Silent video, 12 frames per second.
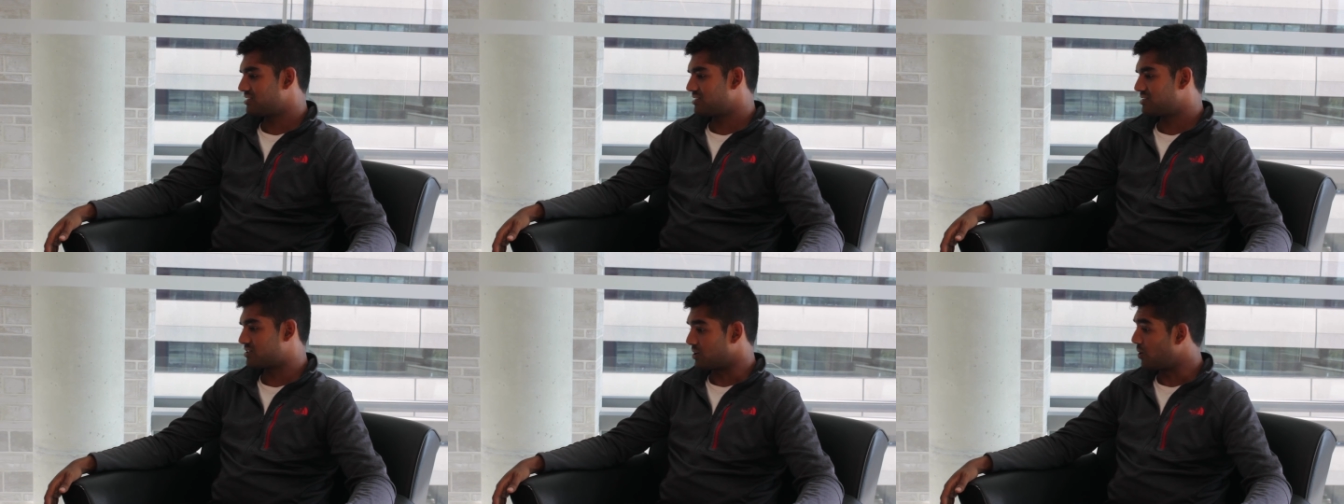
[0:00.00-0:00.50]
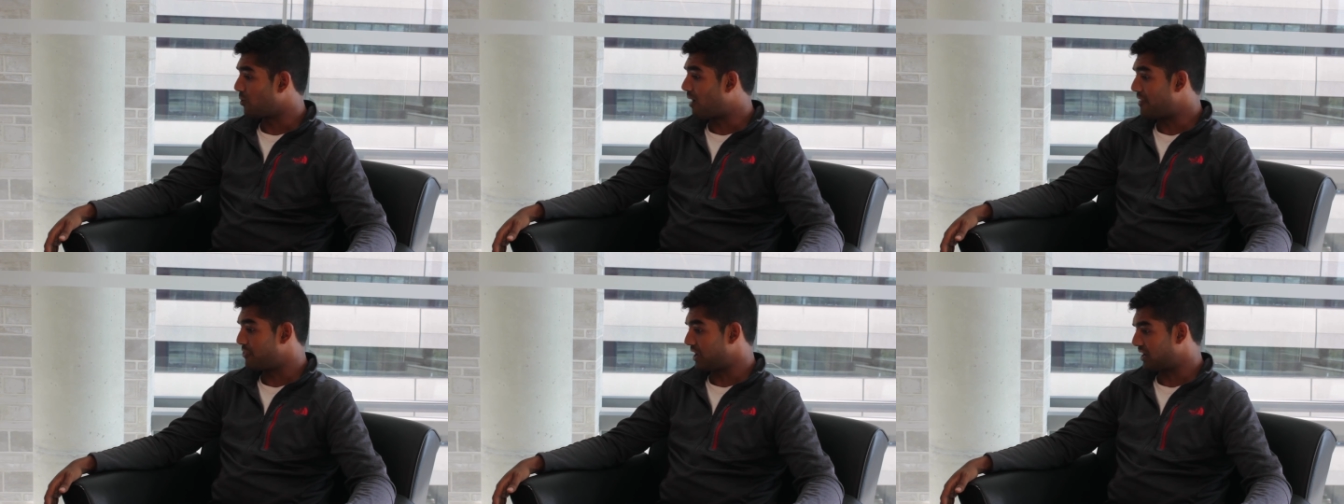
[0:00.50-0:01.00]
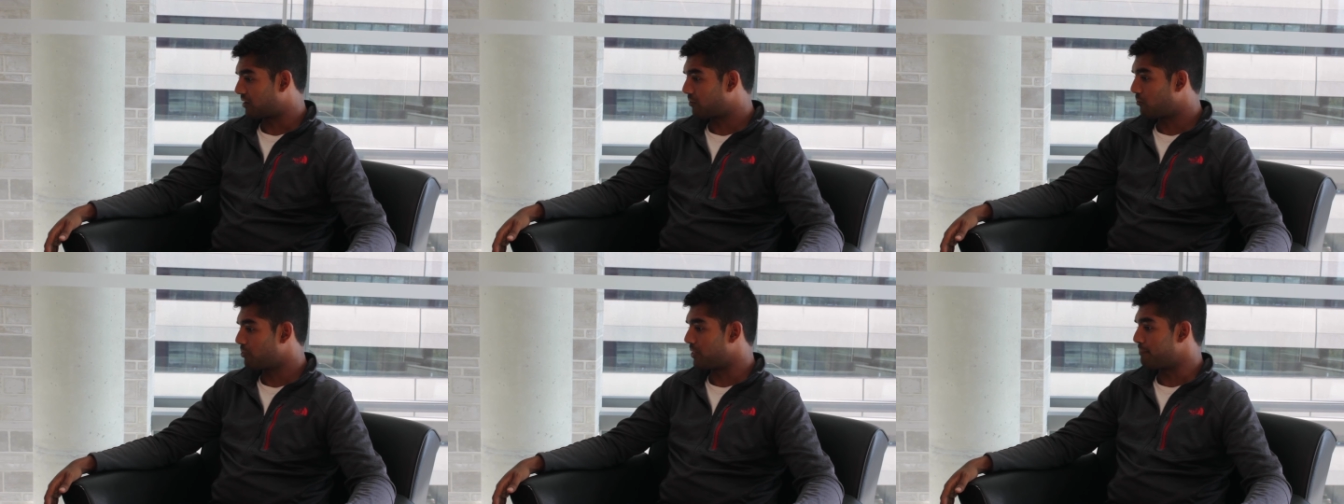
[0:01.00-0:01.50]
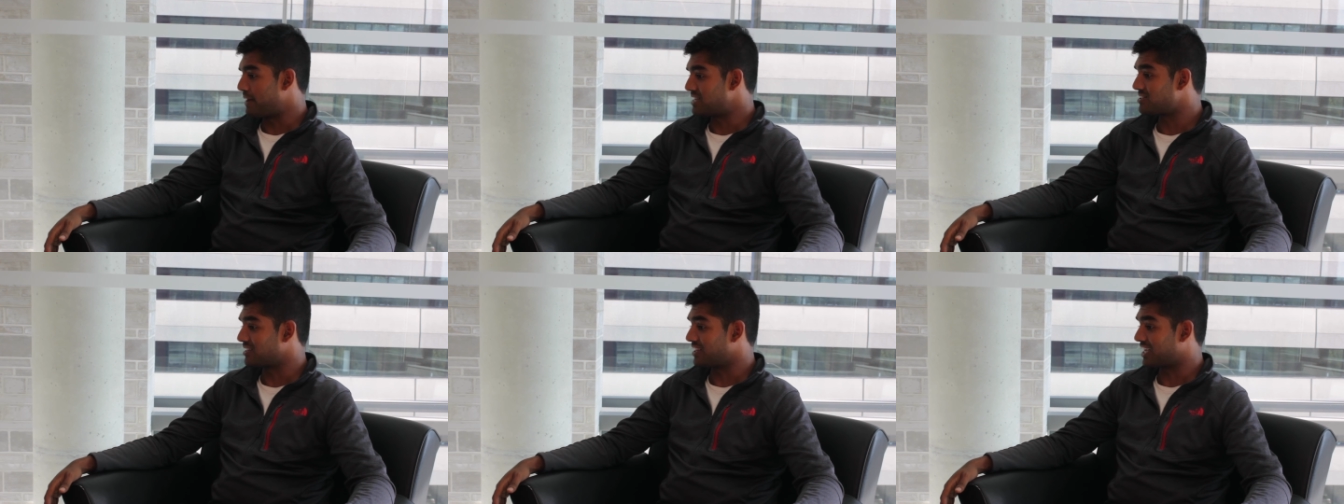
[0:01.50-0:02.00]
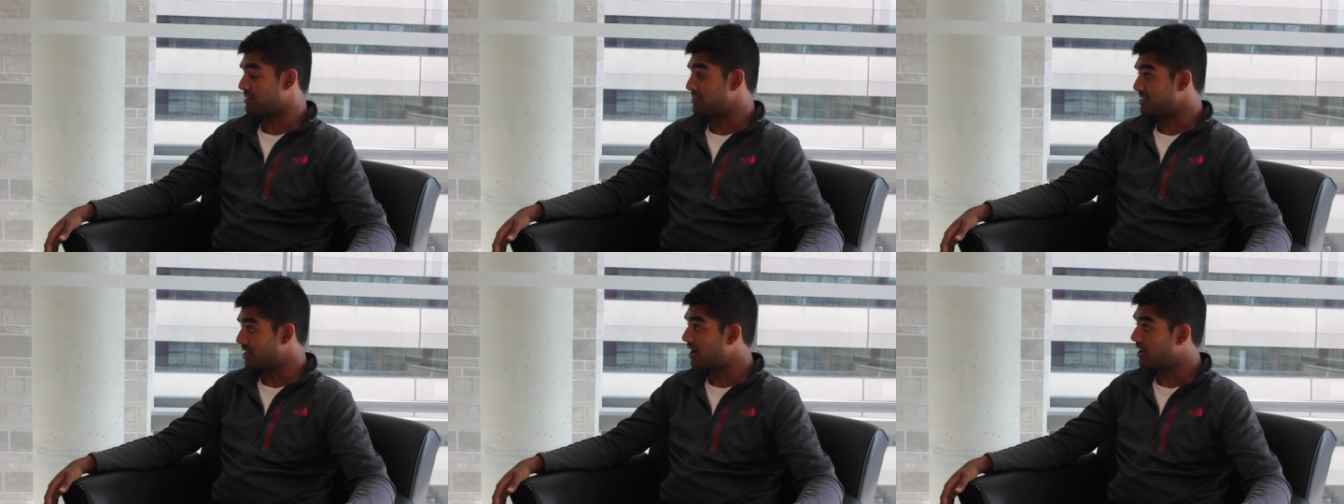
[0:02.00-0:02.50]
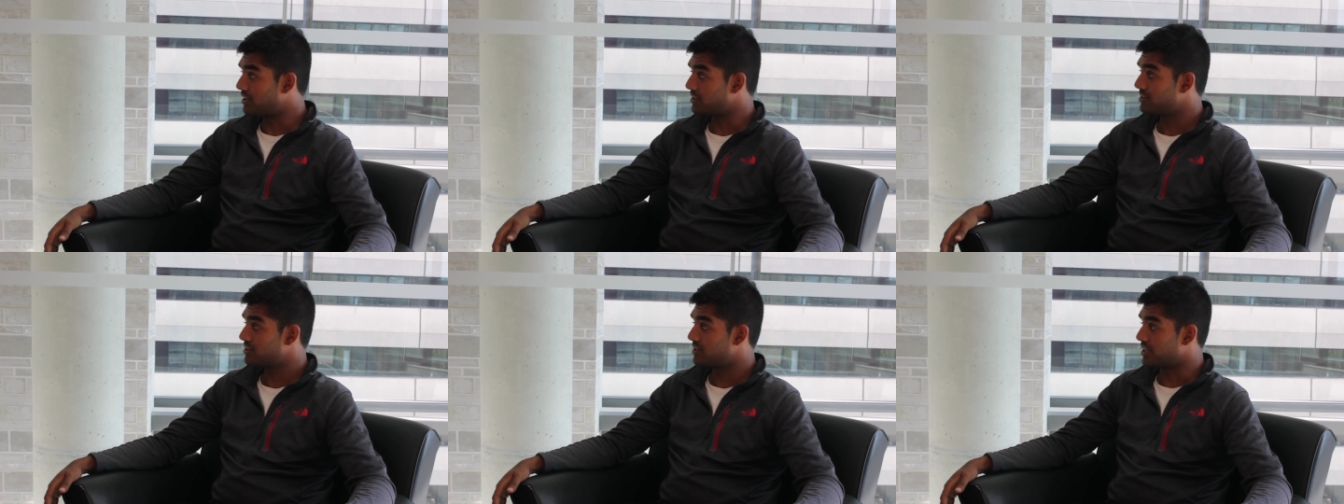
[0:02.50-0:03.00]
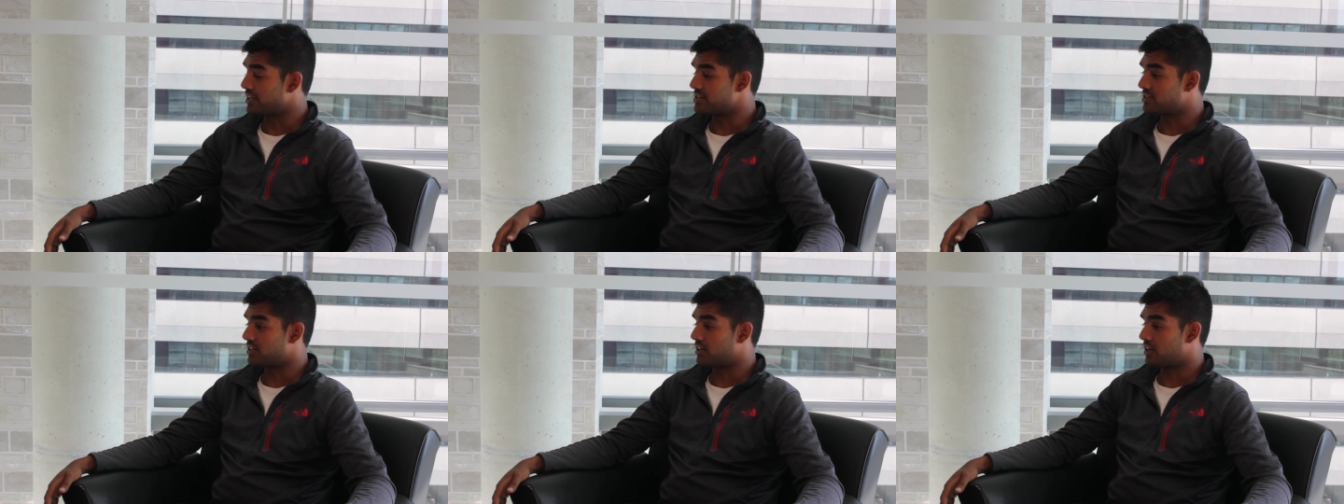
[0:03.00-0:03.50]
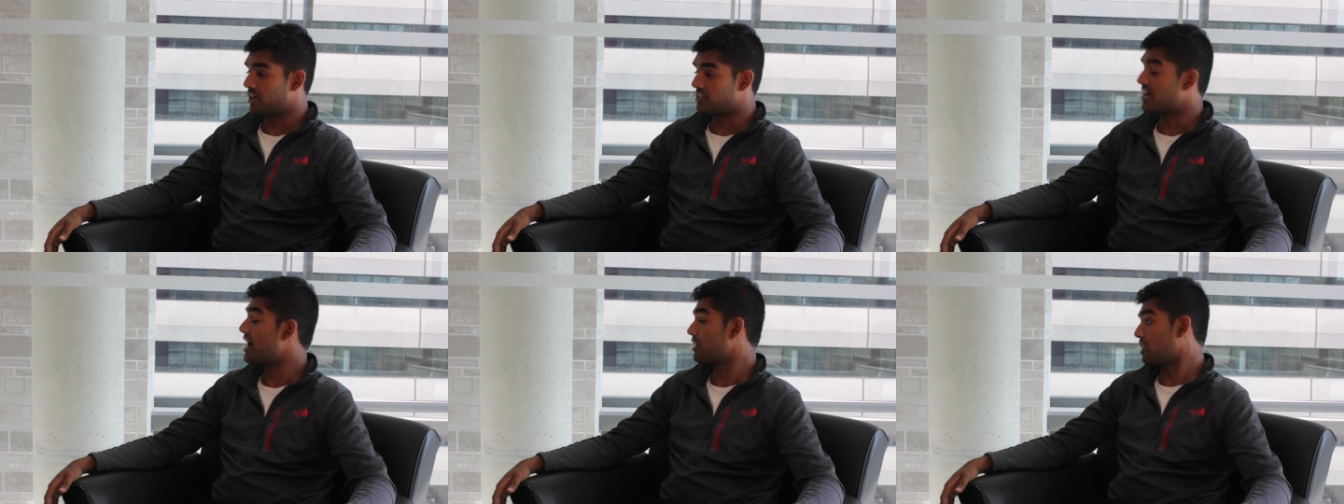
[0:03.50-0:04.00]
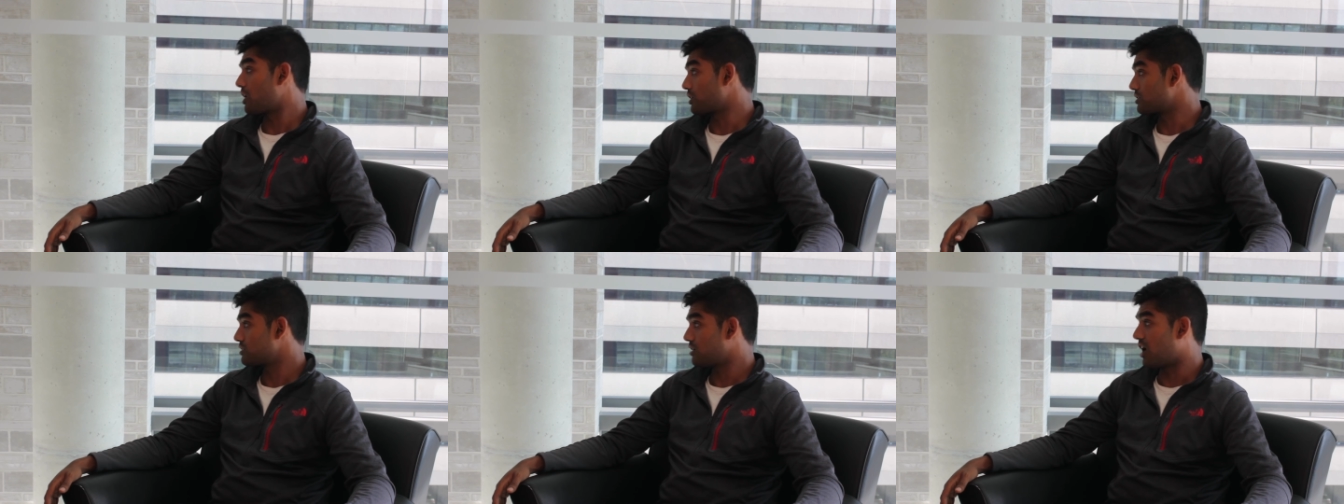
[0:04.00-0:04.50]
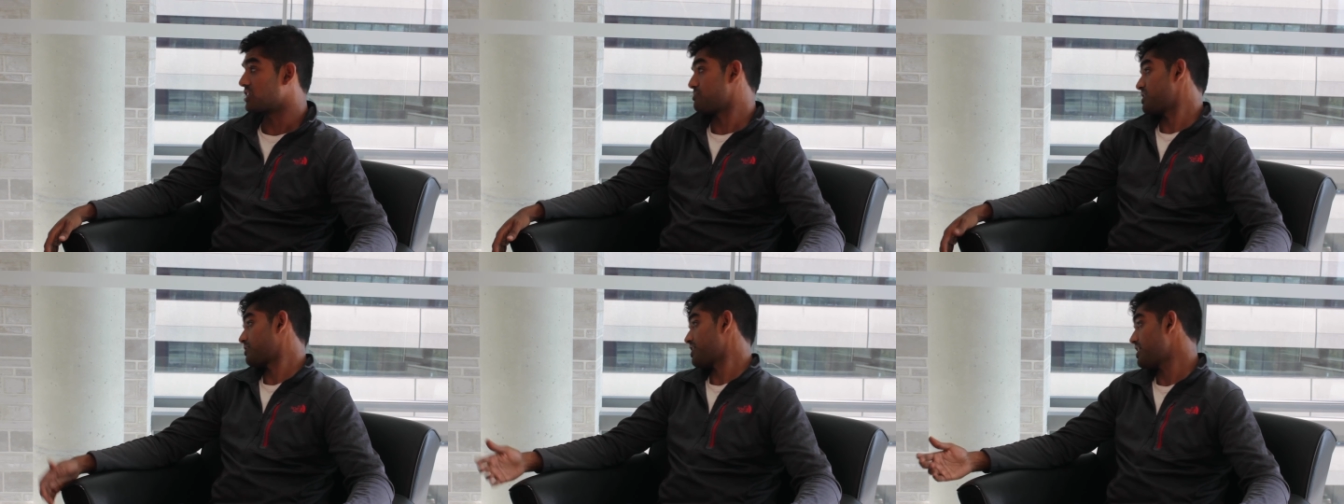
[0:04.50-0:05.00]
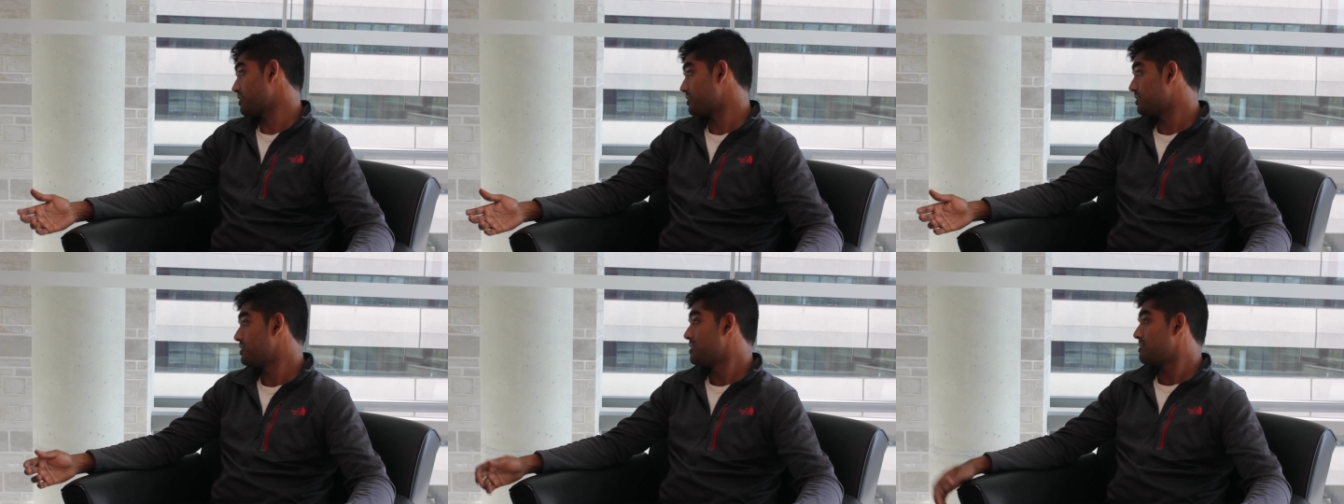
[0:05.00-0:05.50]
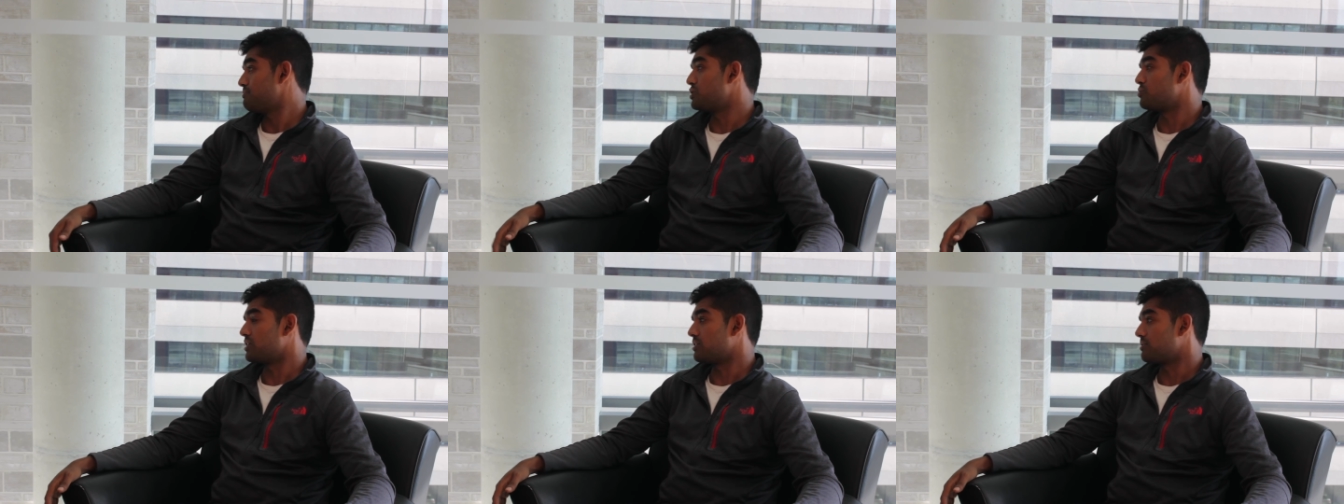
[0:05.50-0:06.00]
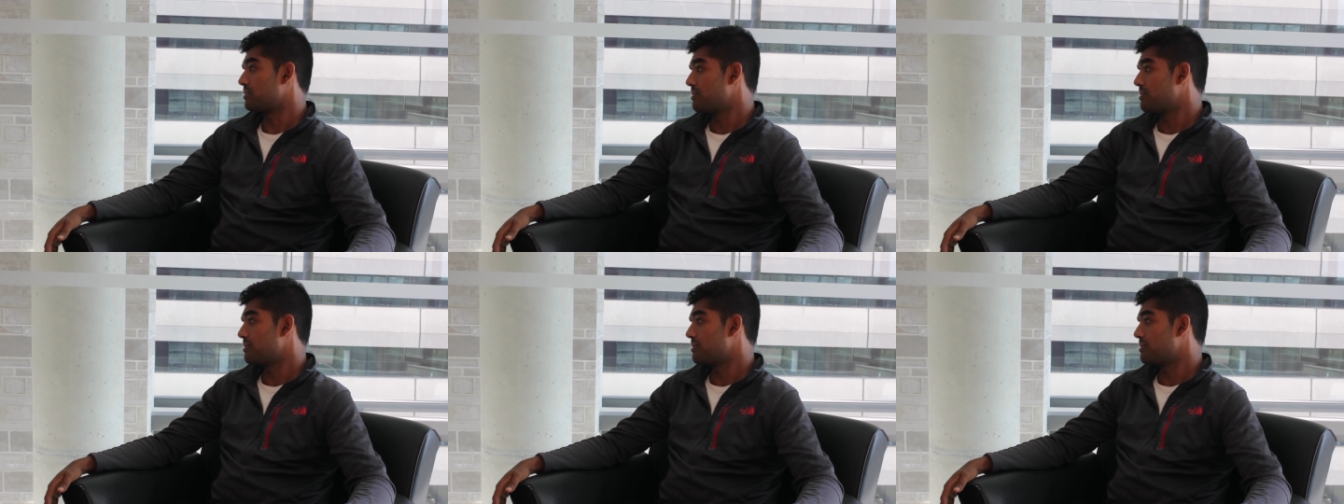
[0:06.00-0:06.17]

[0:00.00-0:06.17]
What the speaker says: so I think the best thing that can be done is that a dialogue ought to be created between